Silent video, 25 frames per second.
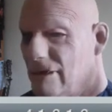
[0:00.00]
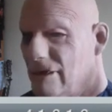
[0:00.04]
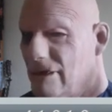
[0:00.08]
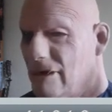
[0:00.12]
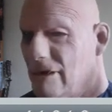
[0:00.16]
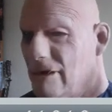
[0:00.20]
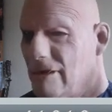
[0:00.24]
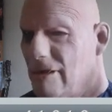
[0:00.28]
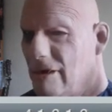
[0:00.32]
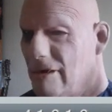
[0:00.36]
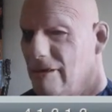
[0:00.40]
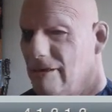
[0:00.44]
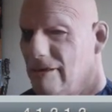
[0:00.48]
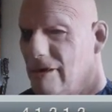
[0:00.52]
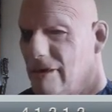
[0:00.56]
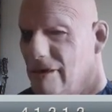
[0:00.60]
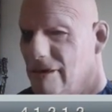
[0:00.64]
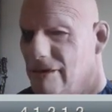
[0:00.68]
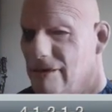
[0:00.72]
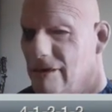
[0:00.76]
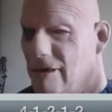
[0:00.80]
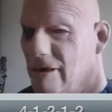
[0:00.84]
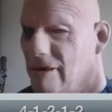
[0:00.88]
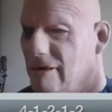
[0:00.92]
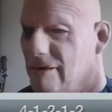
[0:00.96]
Come on
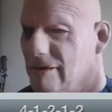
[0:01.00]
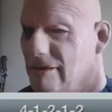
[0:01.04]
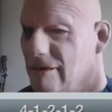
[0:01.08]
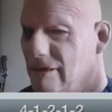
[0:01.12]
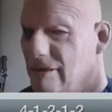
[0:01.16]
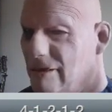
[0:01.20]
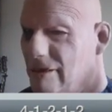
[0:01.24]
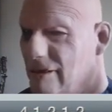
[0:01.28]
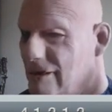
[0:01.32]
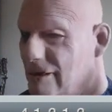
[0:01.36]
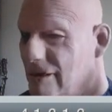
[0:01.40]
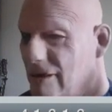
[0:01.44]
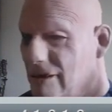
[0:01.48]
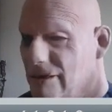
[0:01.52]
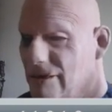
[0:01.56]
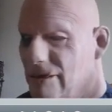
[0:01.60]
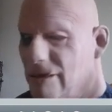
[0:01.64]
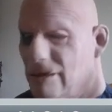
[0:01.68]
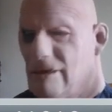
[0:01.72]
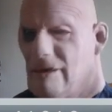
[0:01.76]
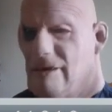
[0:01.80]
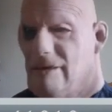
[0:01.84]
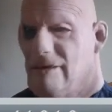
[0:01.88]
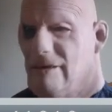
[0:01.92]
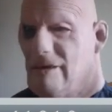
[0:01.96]
Beastality, we've got to
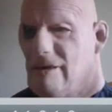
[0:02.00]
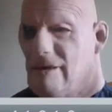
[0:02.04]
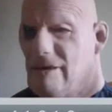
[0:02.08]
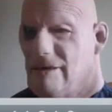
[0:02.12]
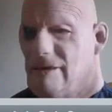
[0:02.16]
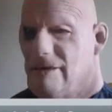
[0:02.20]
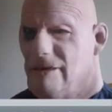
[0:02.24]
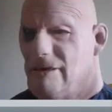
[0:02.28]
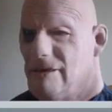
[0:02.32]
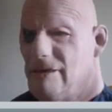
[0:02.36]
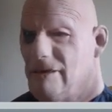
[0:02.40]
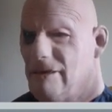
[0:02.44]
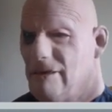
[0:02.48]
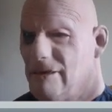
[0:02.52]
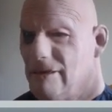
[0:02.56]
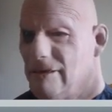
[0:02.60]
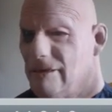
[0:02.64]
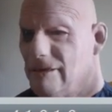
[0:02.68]
win this.